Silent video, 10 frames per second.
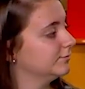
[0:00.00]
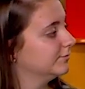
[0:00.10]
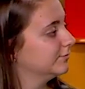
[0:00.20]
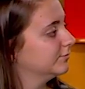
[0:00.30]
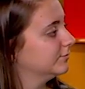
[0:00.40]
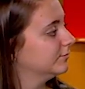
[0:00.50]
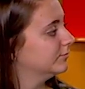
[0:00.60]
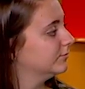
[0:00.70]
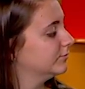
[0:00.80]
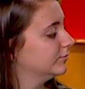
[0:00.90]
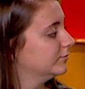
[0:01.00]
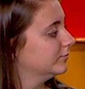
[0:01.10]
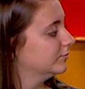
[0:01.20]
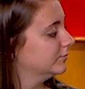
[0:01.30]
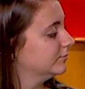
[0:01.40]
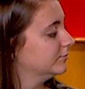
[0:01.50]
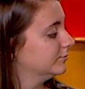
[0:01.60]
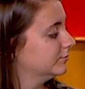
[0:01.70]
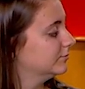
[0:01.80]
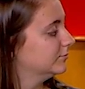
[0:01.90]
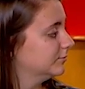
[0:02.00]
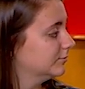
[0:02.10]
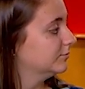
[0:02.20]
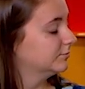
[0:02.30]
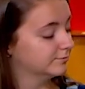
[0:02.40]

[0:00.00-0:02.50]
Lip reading: No words are spoken by the person on screen.